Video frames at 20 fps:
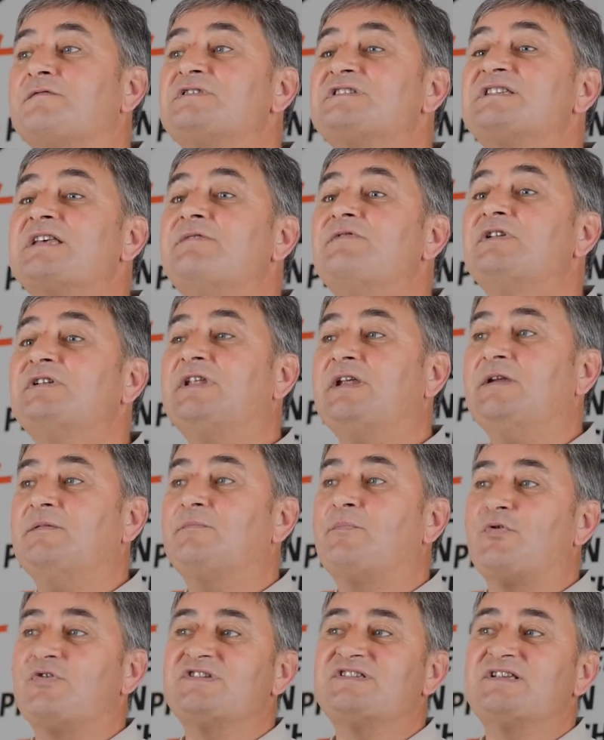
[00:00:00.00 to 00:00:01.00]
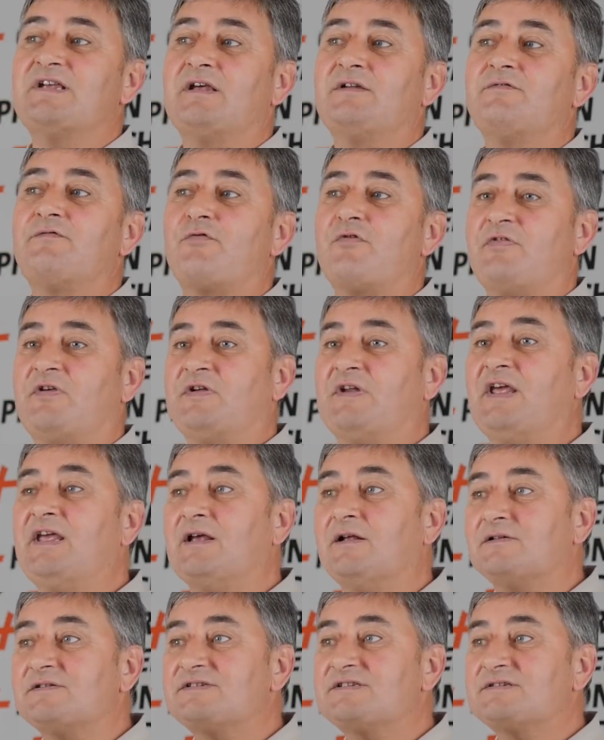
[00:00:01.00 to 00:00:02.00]
17% for the
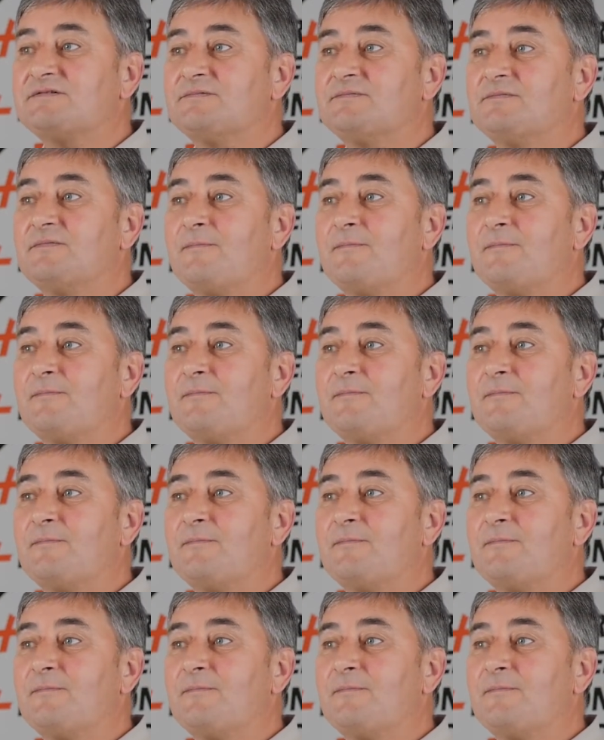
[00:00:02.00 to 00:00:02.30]
nails.